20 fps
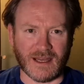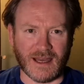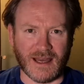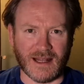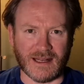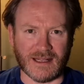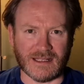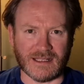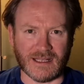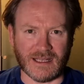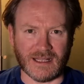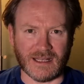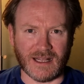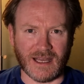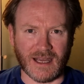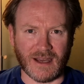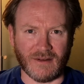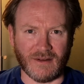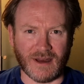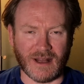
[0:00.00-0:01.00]
LED
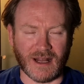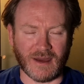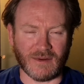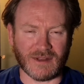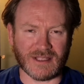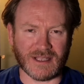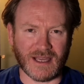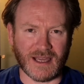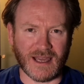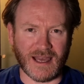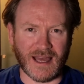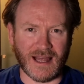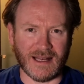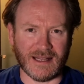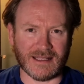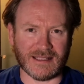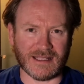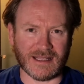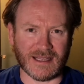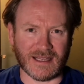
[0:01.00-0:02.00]
now. And I would say
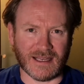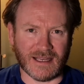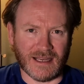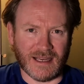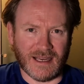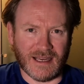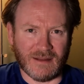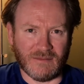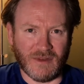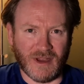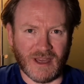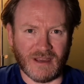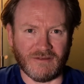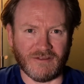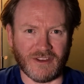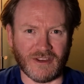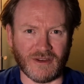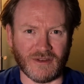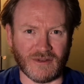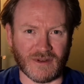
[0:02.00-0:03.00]
LED, in my
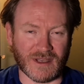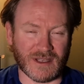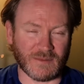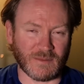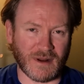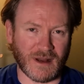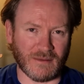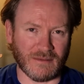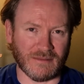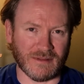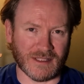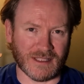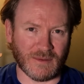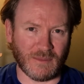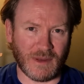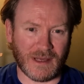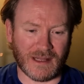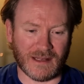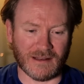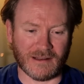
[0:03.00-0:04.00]
view, is probably the
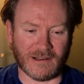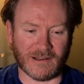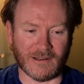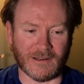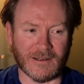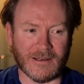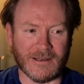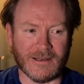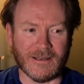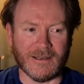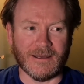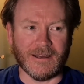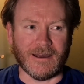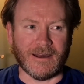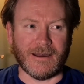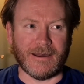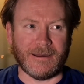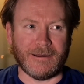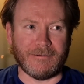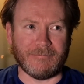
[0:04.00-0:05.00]
pinnacle.
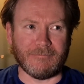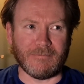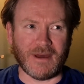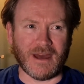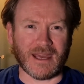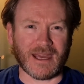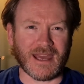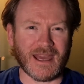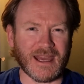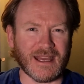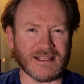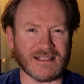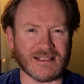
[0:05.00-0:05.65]
I can't